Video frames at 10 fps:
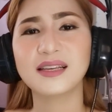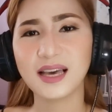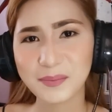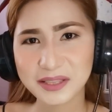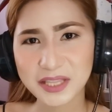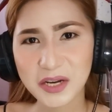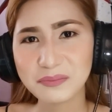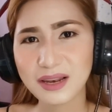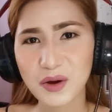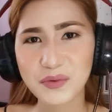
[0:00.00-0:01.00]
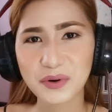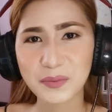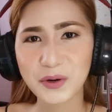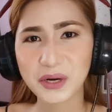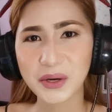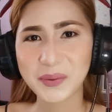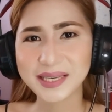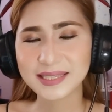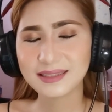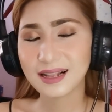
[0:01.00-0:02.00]
Comment down below for more
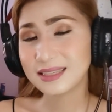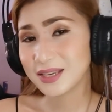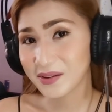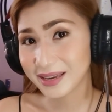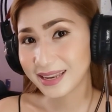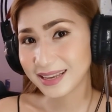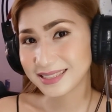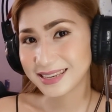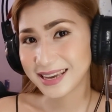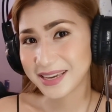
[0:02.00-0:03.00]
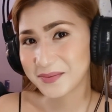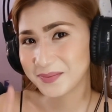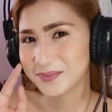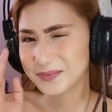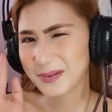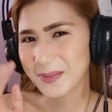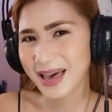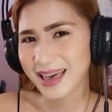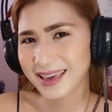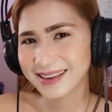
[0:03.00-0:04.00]
requests. I'll see you again next time.
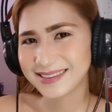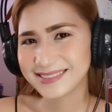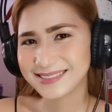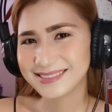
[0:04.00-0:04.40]
Bye-bye.